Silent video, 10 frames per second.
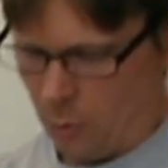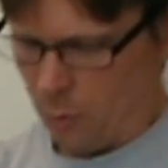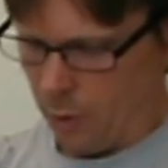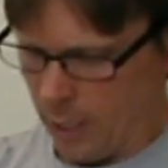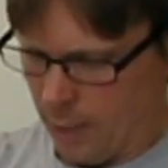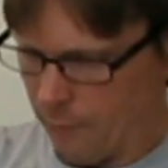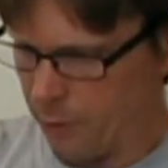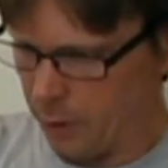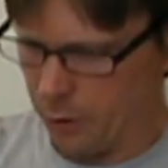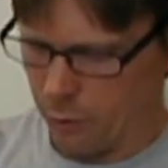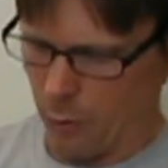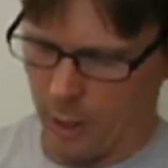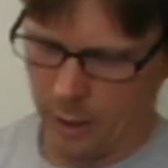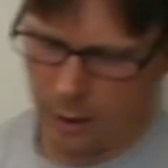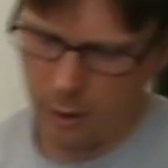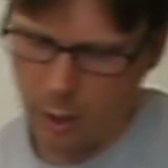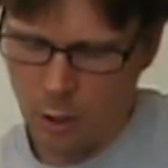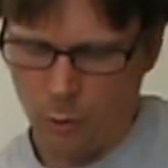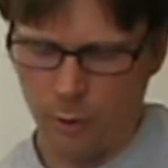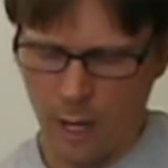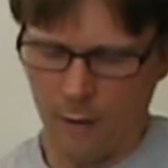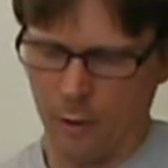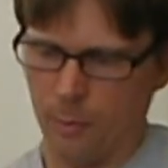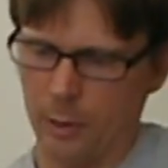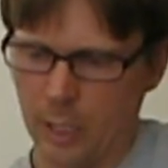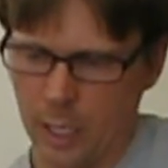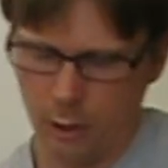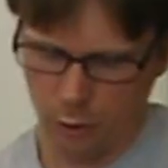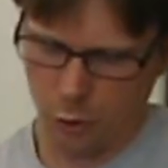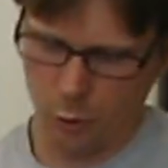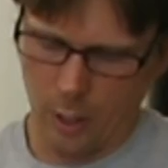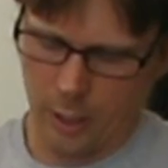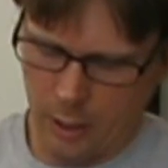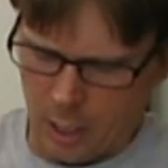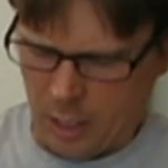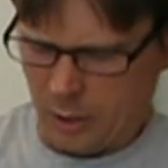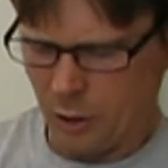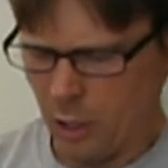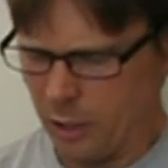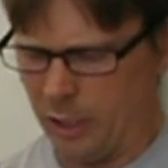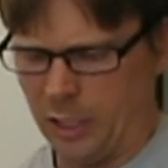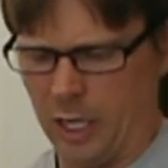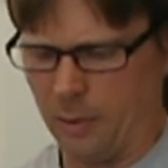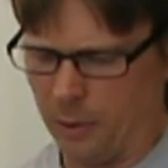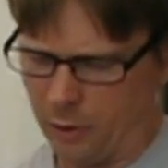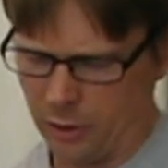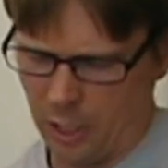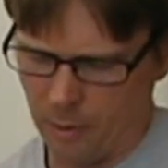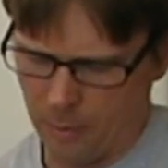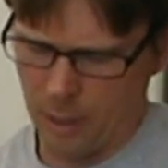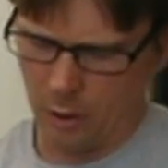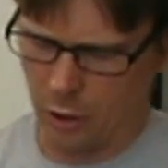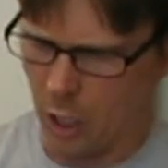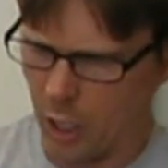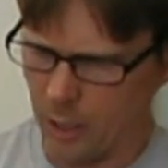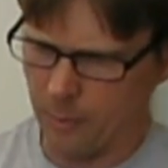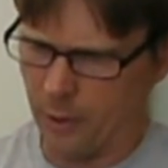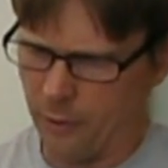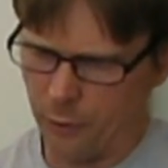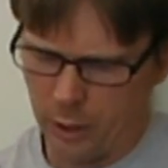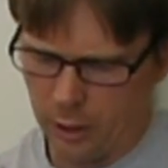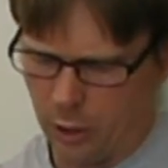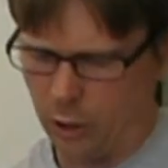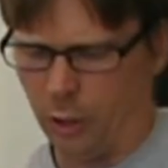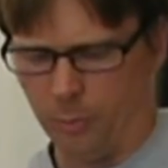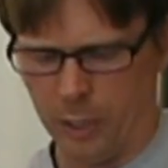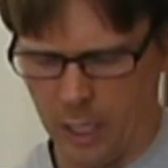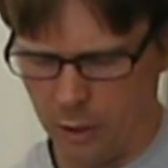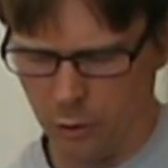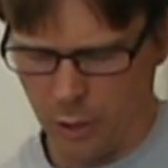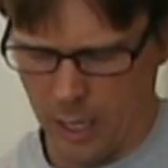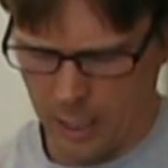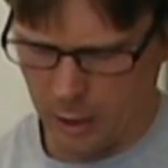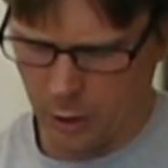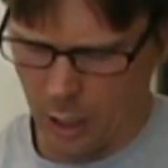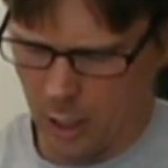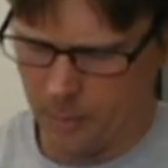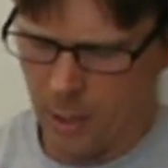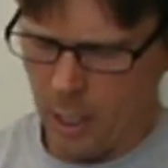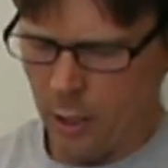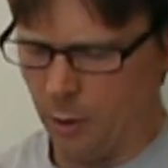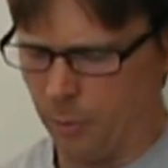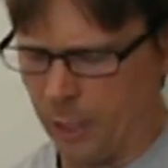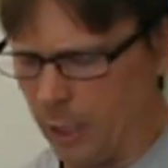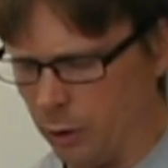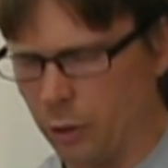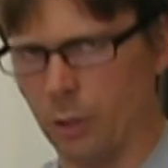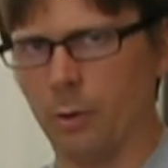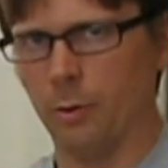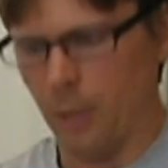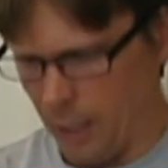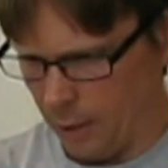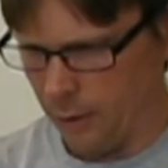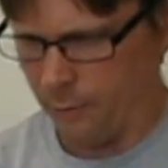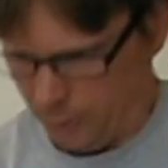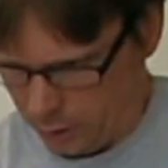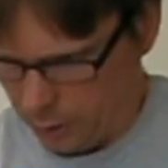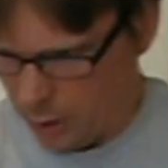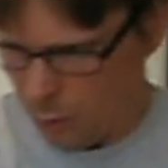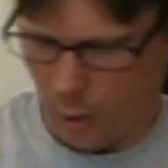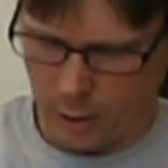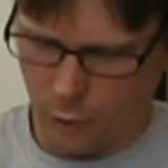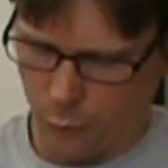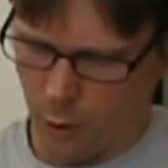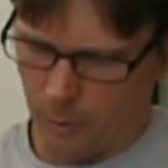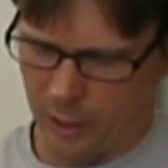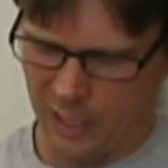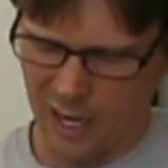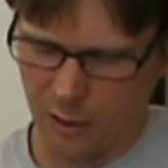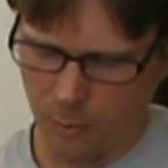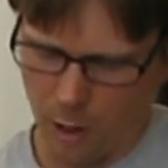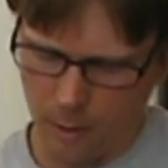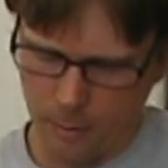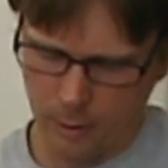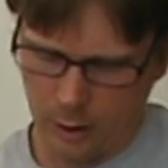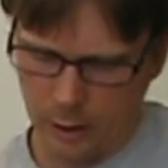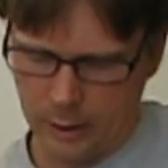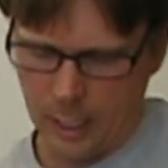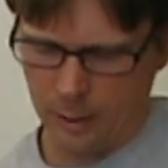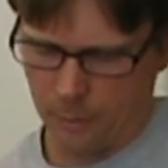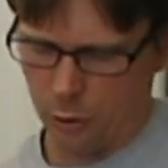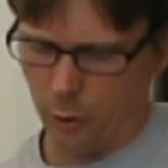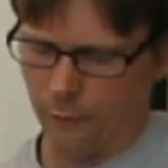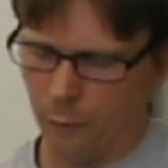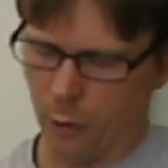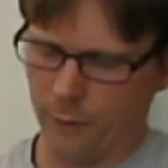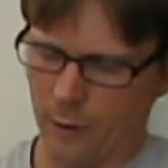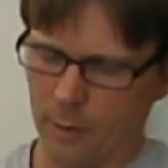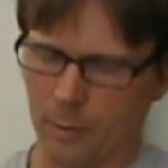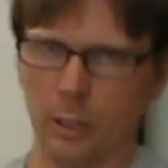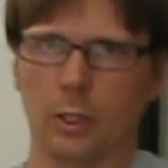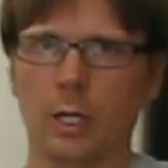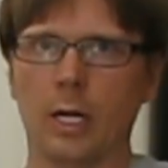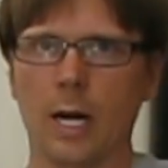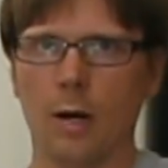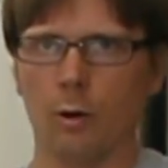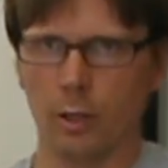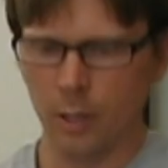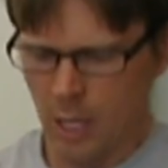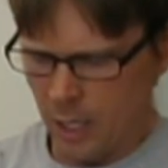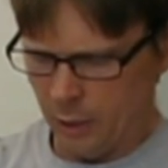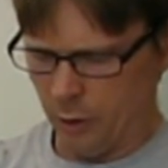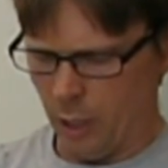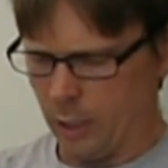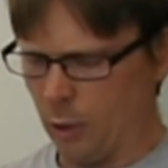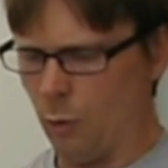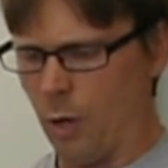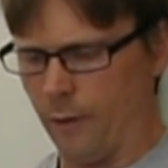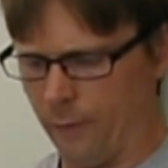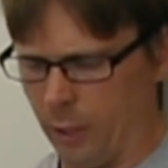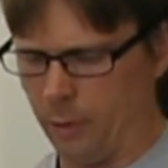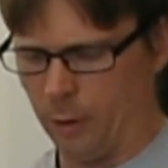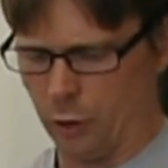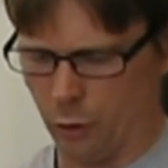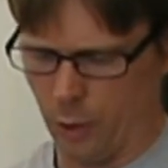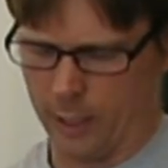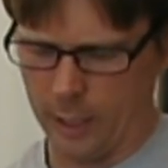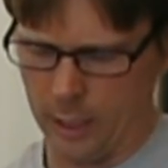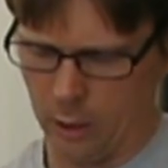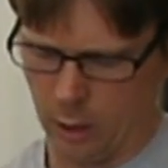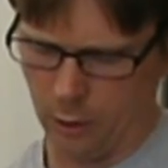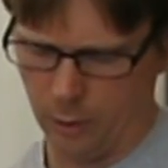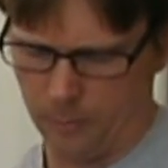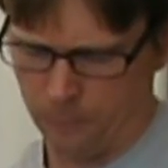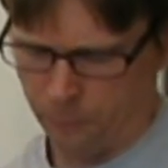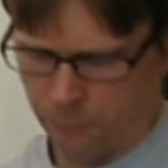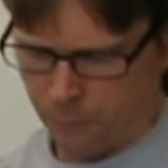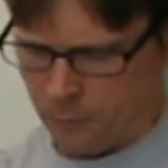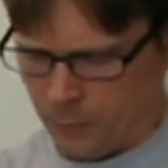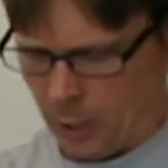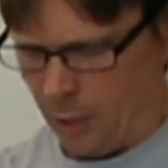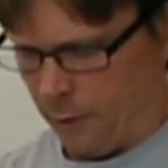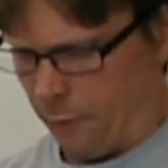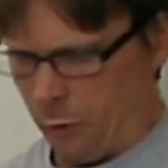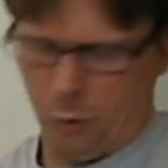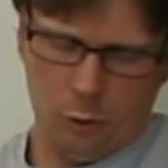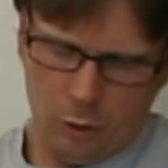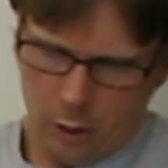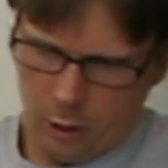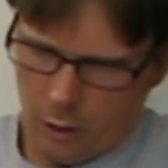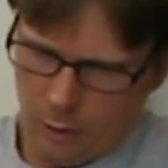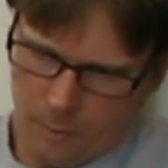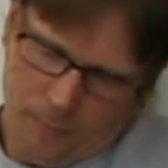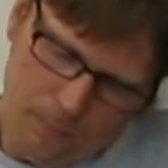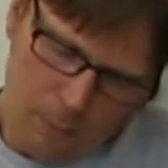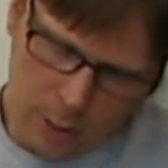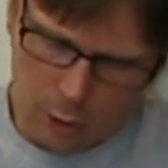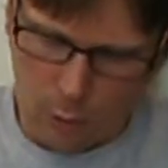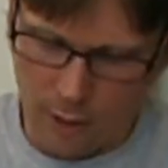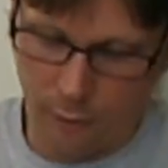we have these ready. we have our potatoes ready. It's all going to take about the same amount of time. If you didn't cook your potatoes ahead of time, your potatoes are, even in the wedge form like that, are probably going to take between 45 minutes and an hour. You're not going to want very much direct heat on them. If you cook it in the microwave, or